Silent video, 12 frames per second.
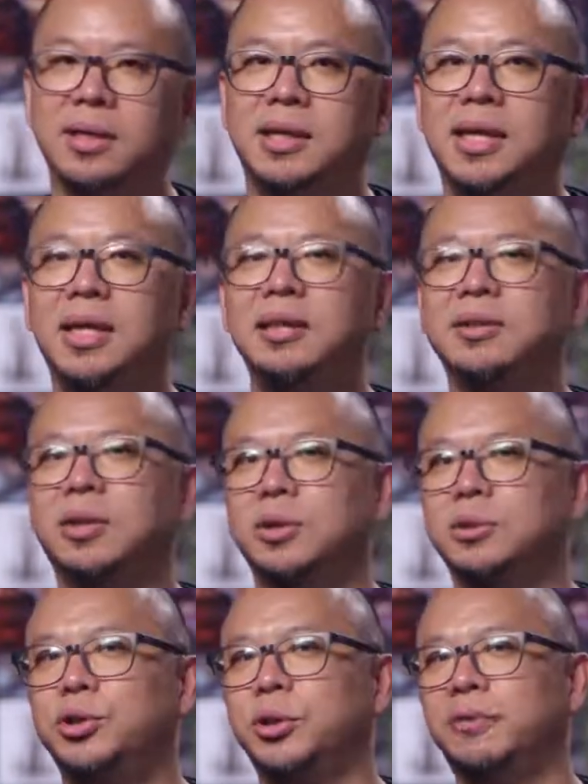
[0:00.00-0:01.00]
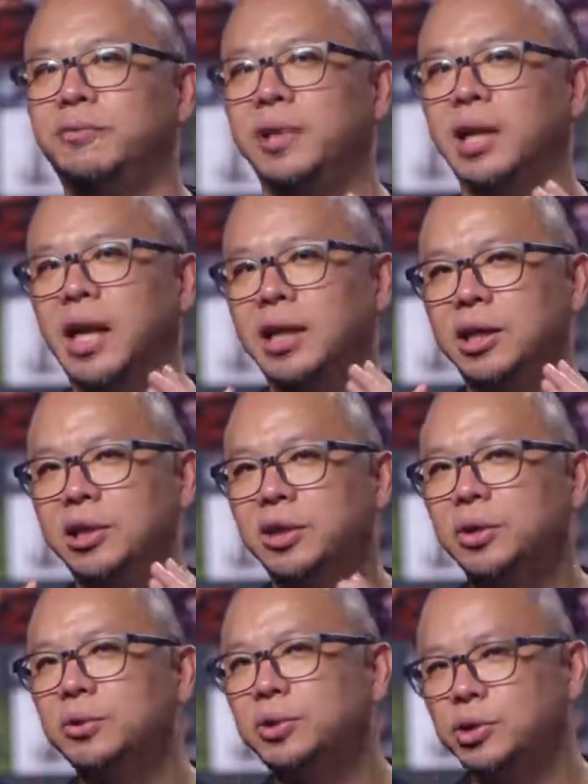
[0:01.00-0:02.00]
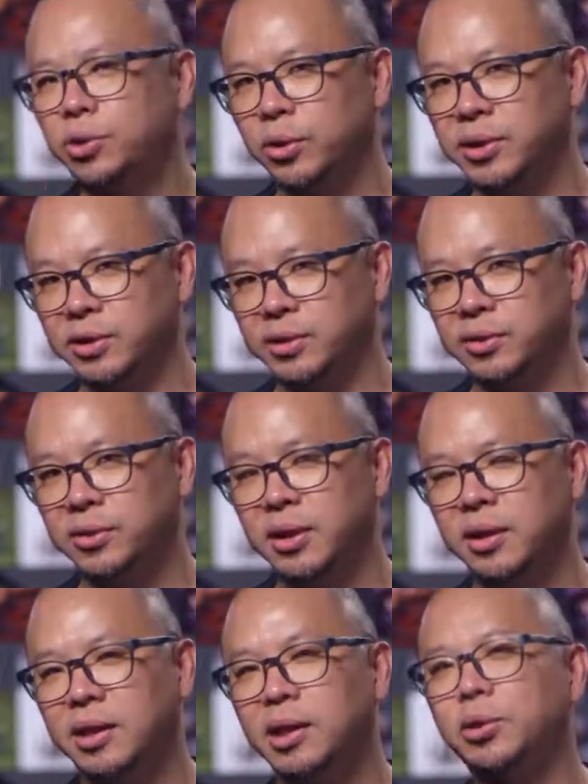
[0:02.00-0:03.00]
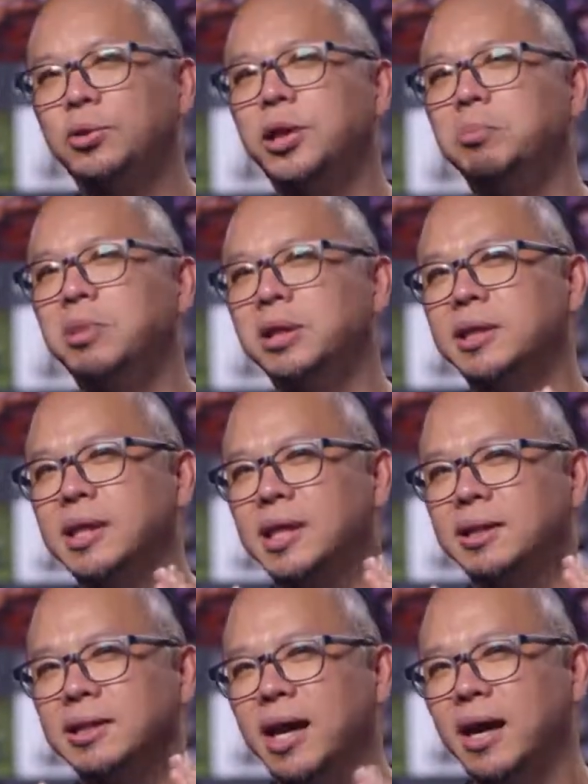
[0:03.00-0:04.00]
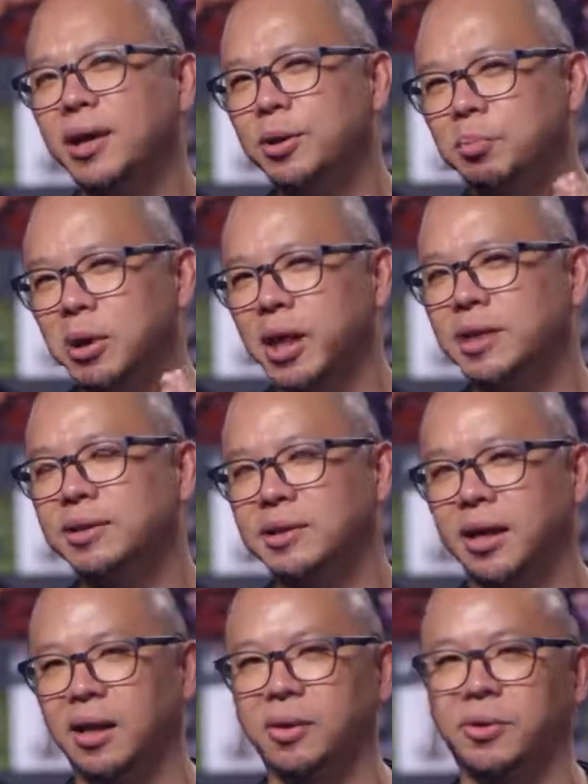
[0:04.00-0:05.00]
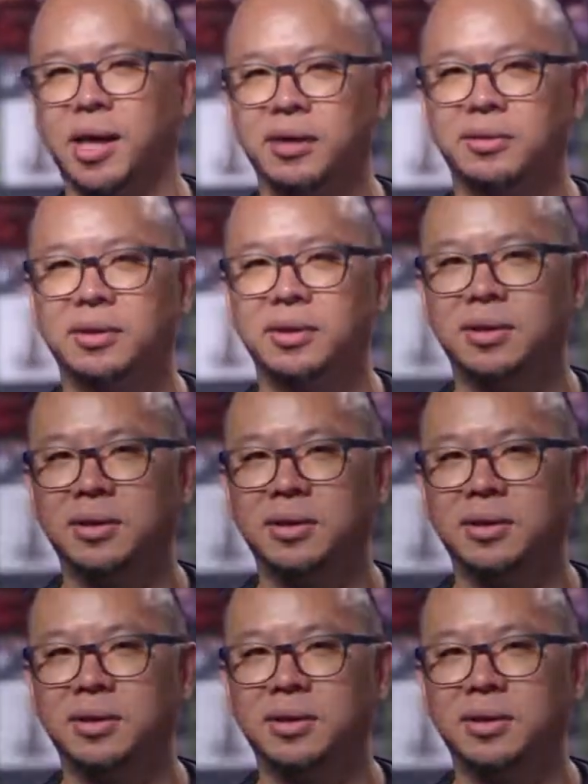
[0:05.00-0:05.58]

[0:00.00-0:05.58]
Keystones should feel like huge choices that you can build an entire playstyle around.